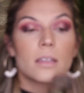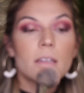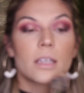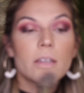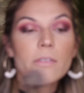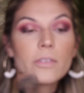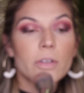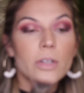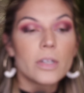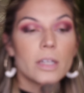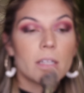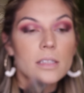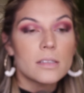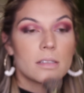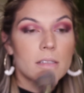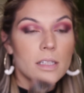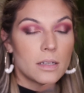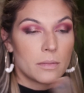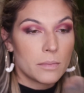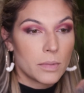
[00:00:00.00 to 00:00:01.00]
like if you would get
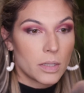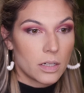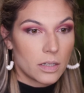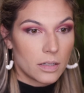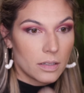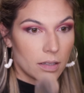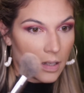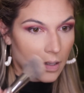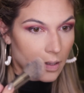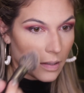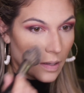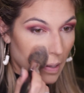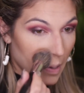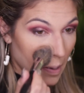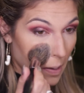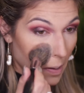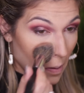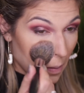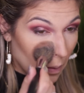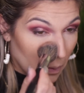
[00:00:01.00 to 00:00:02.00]
sunburn, like
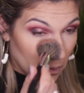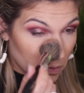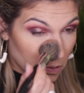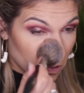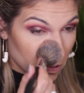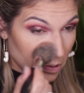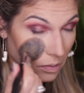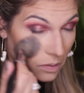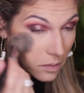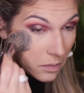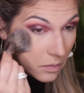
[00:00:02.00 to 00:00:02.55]
ouch.